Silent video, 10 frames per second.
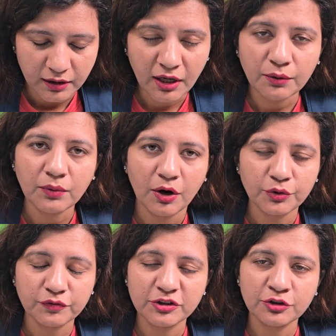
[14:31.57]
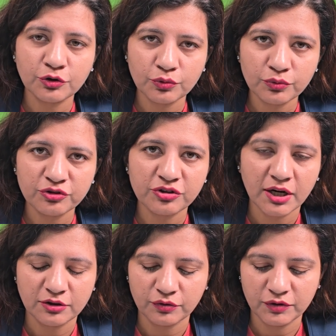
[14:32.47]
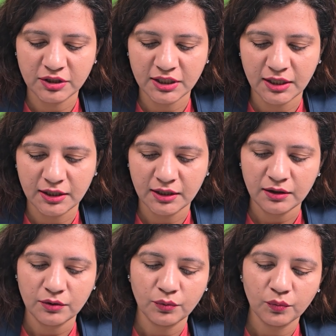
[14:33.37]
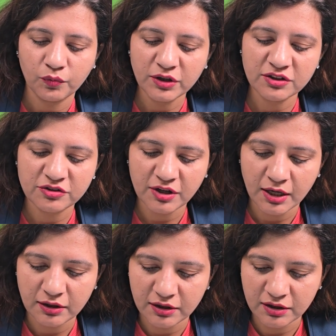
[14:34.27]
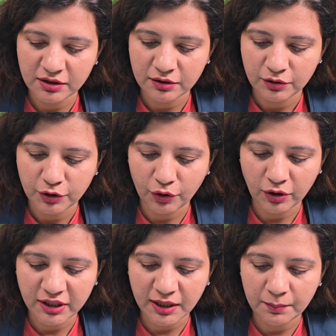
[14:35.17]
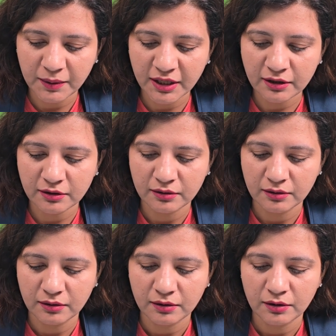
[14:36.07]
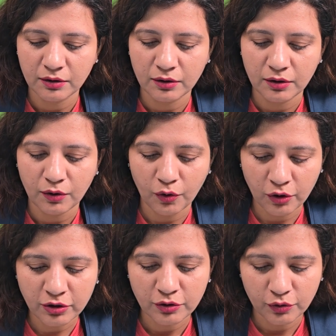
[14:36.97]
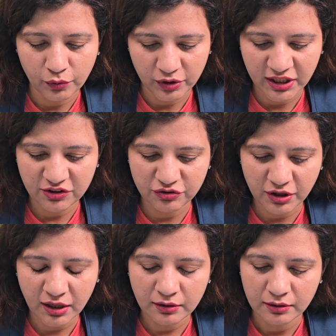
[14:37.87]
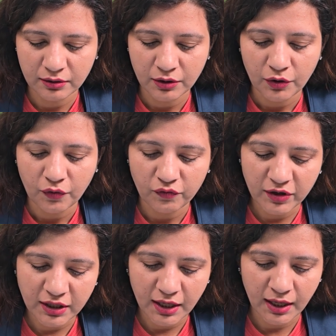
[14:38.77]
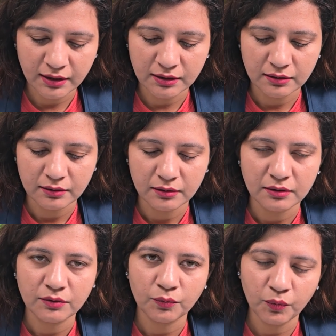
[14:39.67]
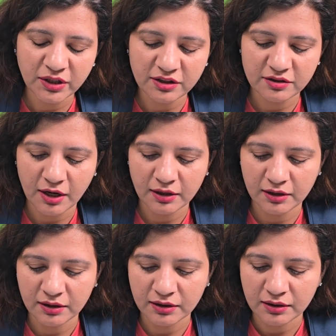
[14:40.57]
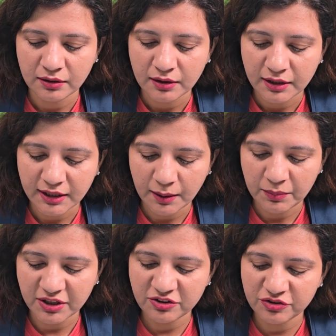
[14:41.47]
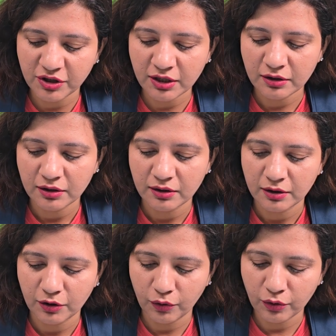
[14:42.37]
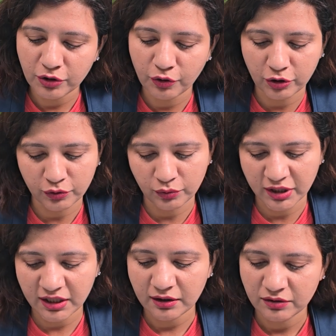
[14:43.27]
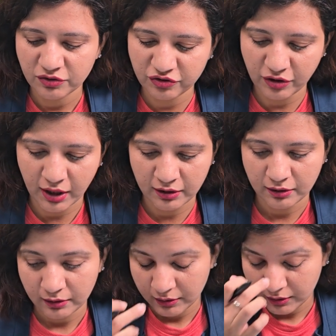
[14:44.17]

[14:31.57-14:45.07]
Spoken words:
Now, out of the two strands of the DNA, one strand is non-template or coding strand, whereas one strand is template strand or non-coding strand.